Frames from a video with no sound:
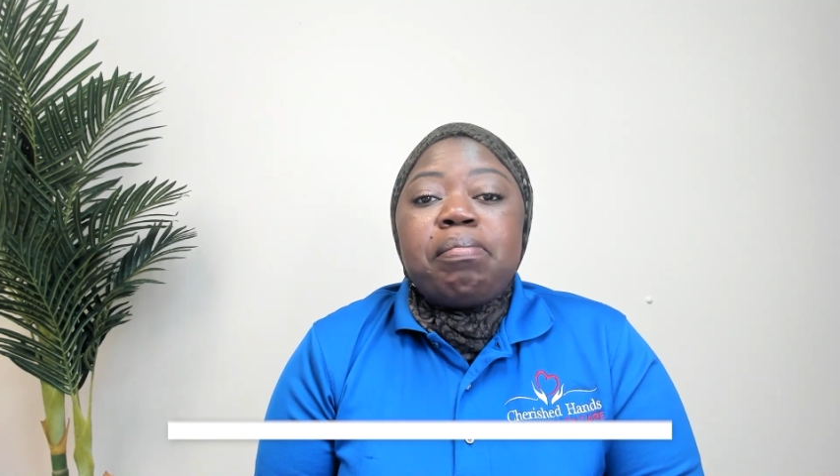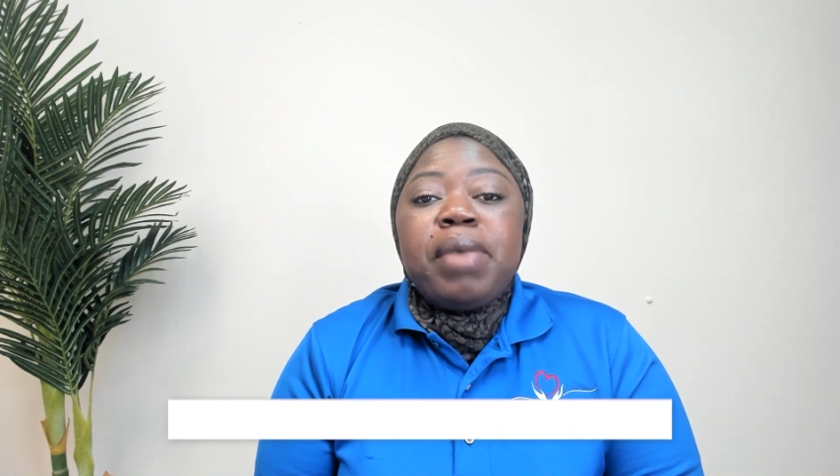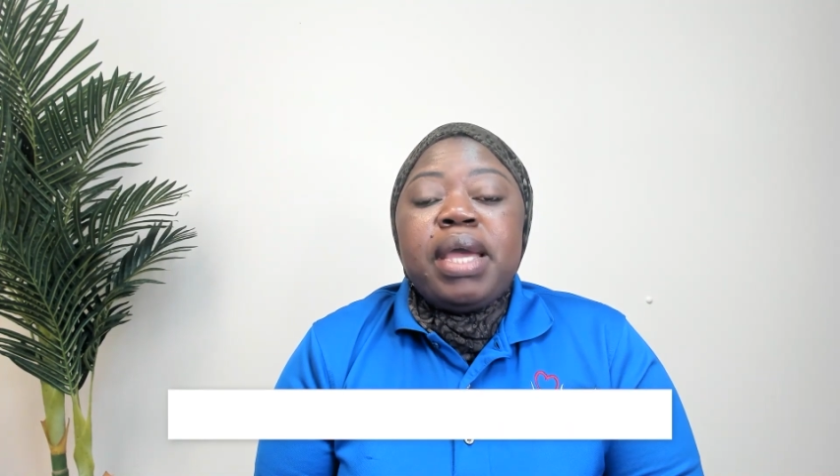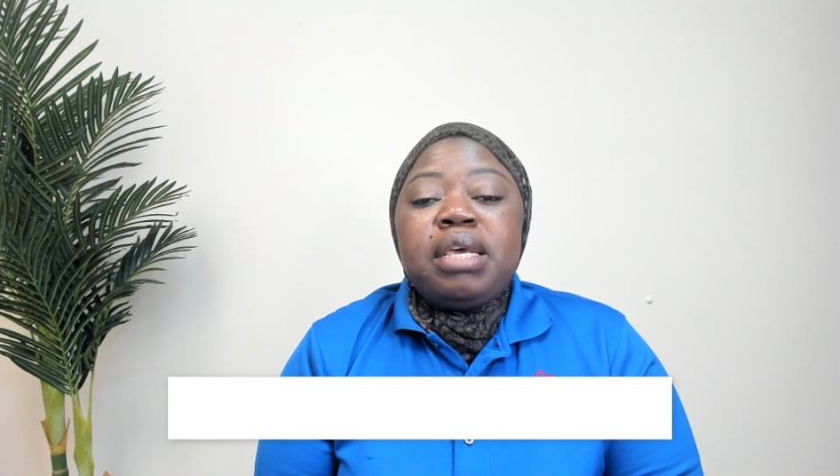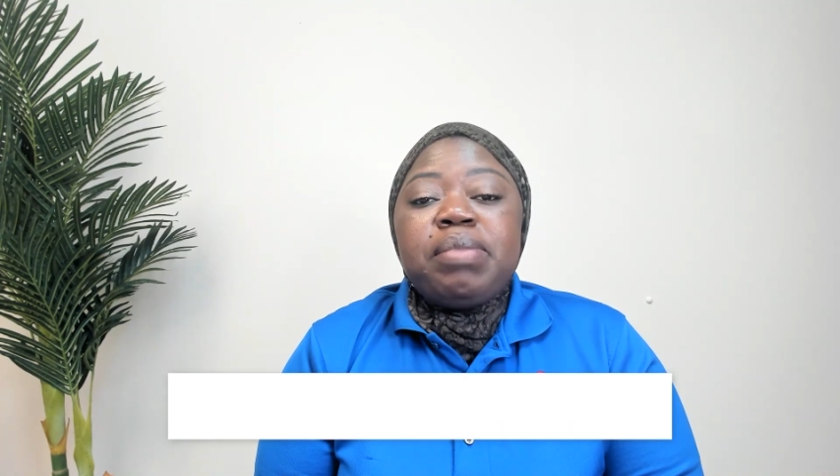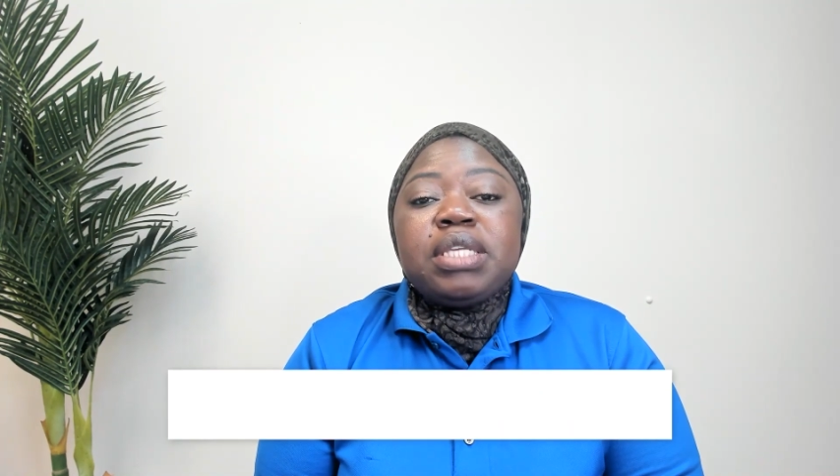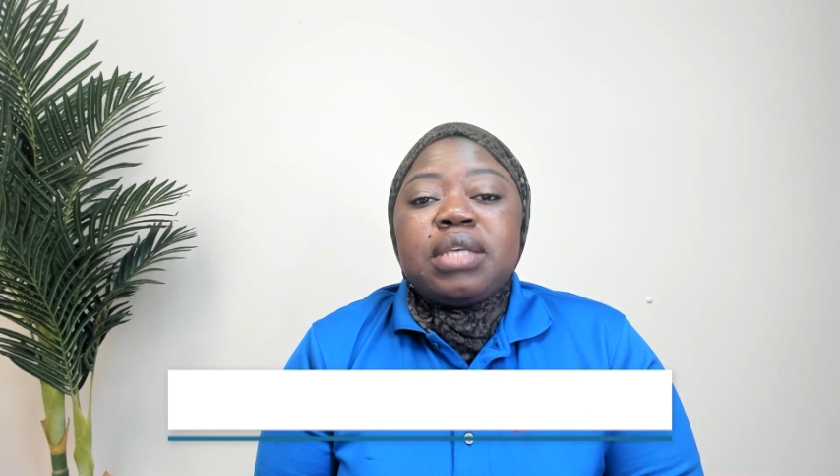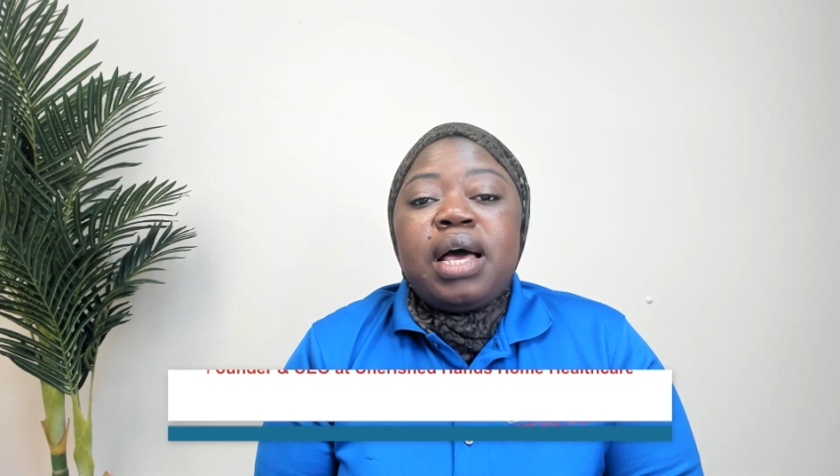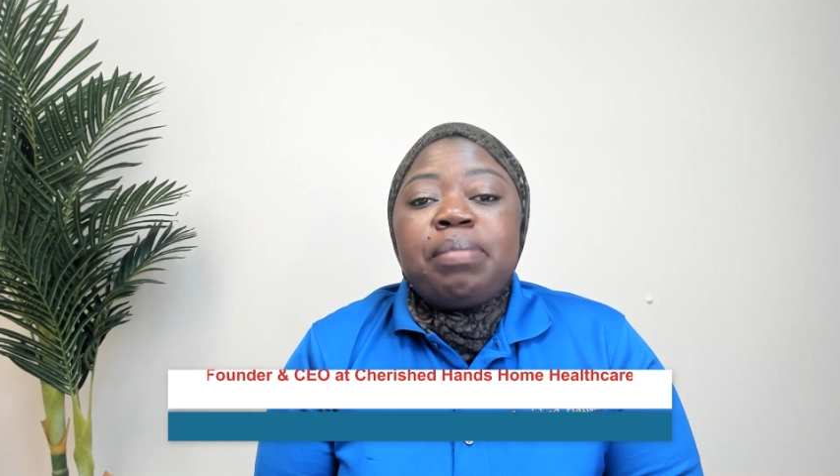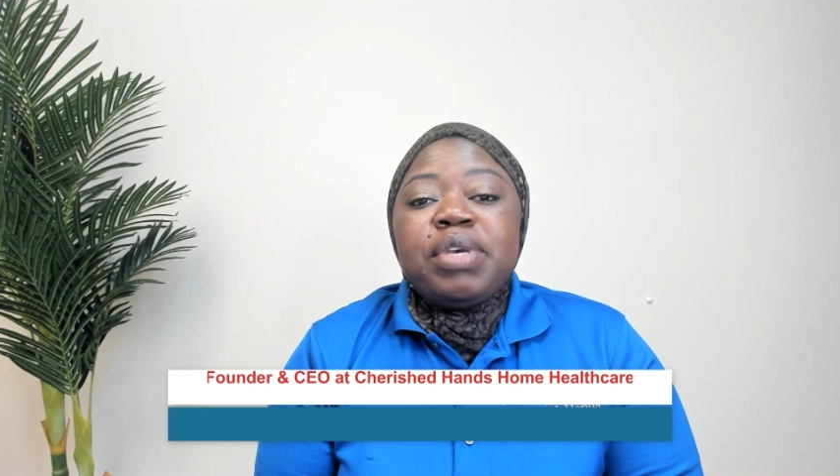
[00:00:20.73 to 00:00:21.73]
My name is
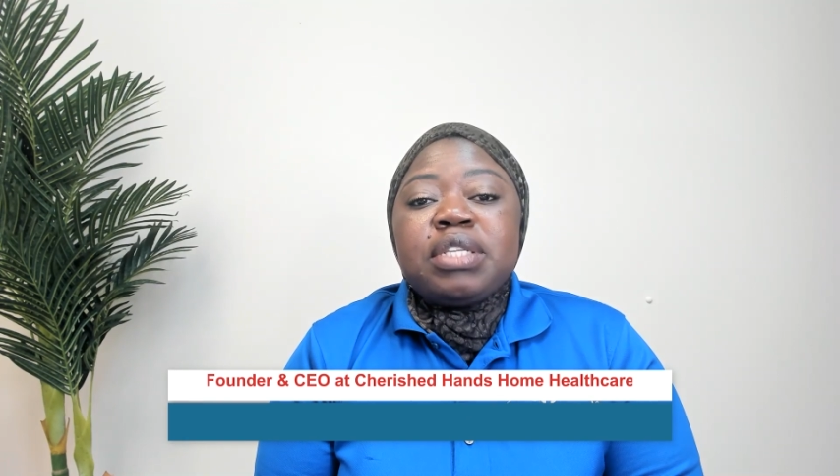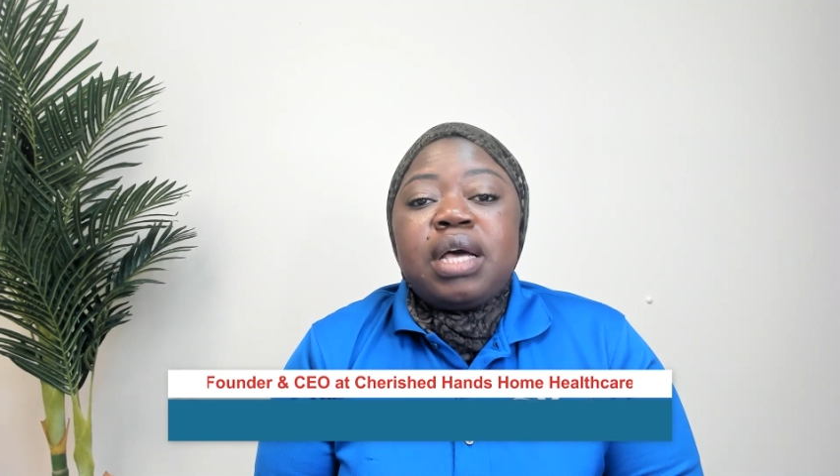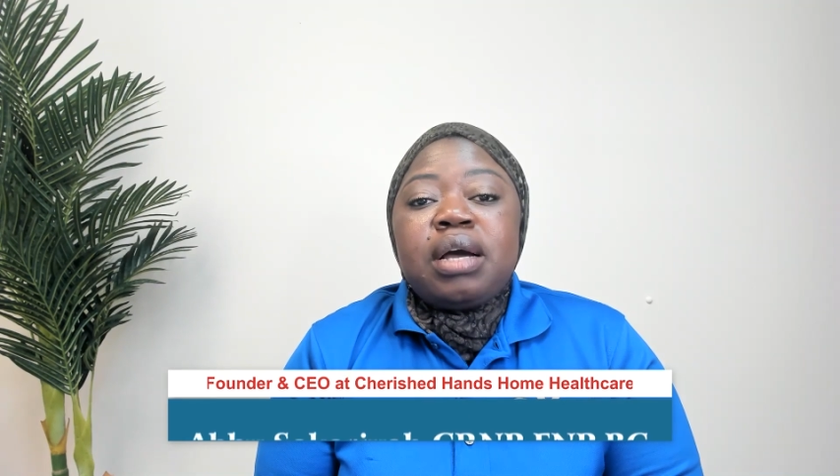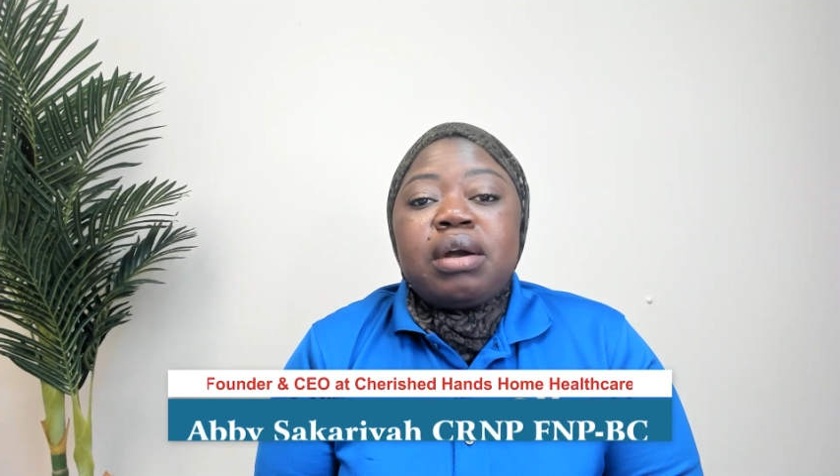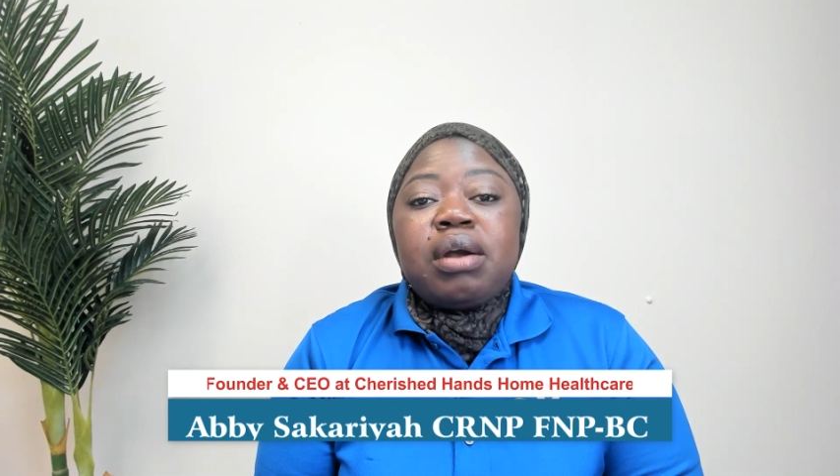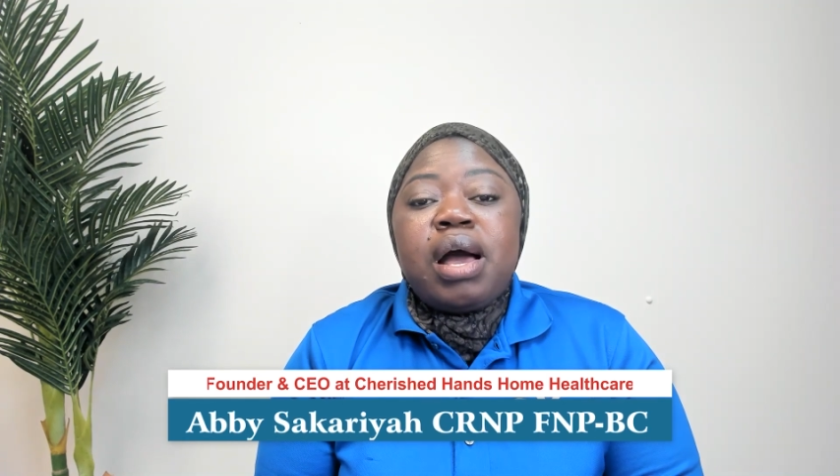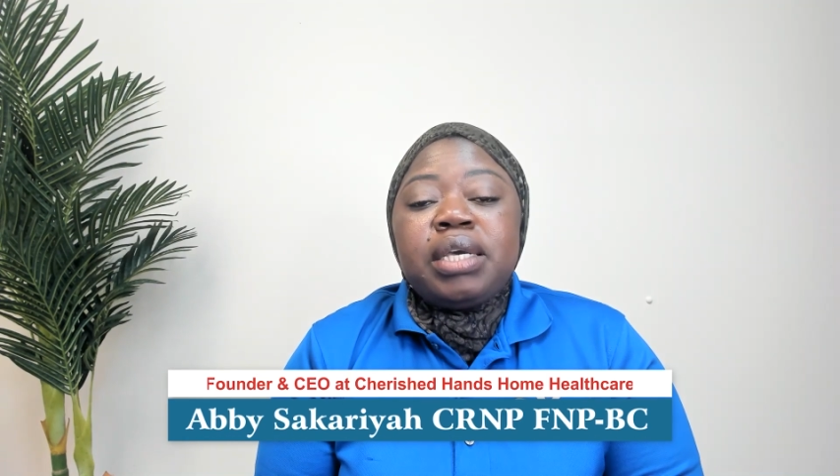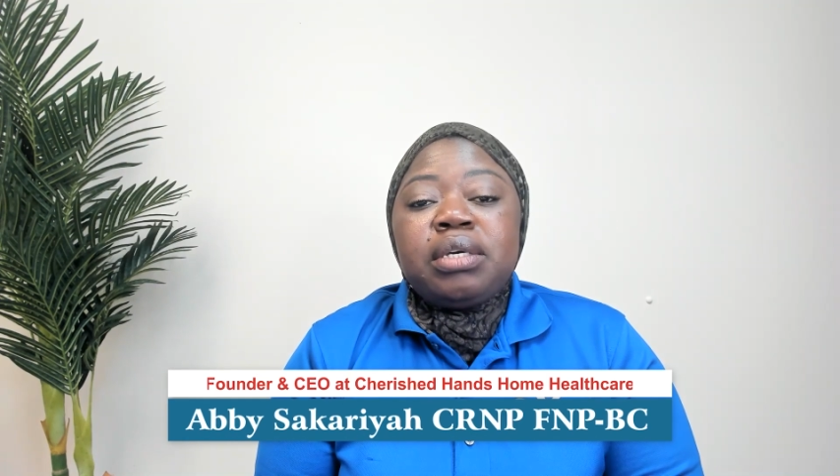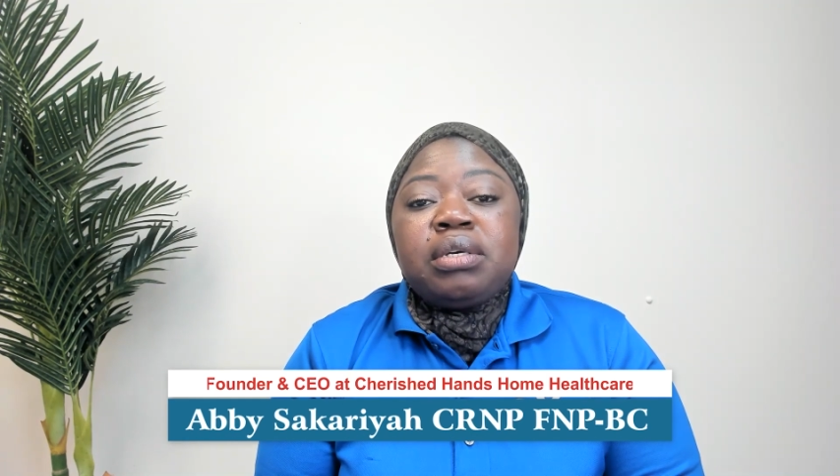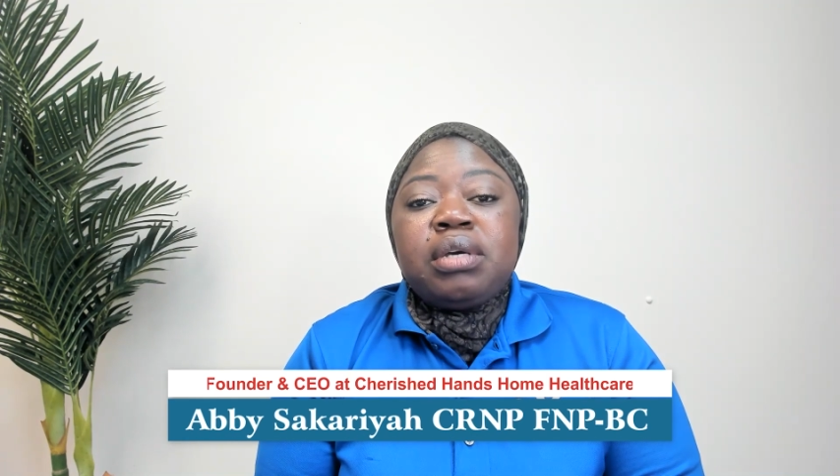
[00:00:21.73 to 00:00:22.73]
Abby
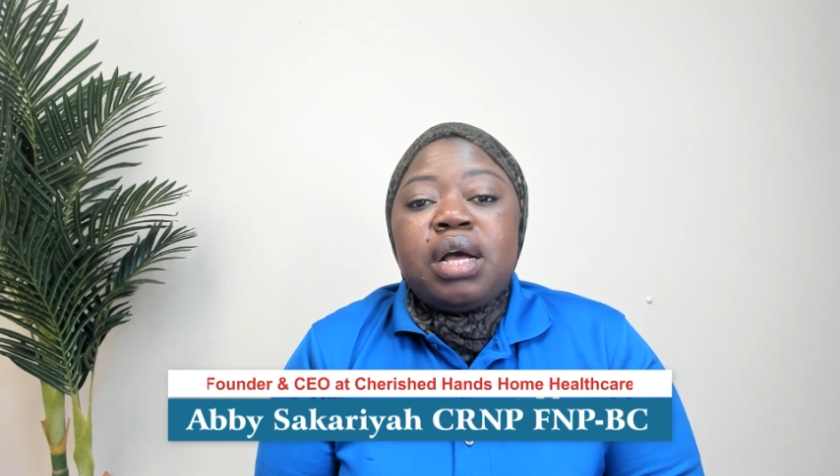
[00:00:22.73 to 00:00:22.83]
Sakaraya.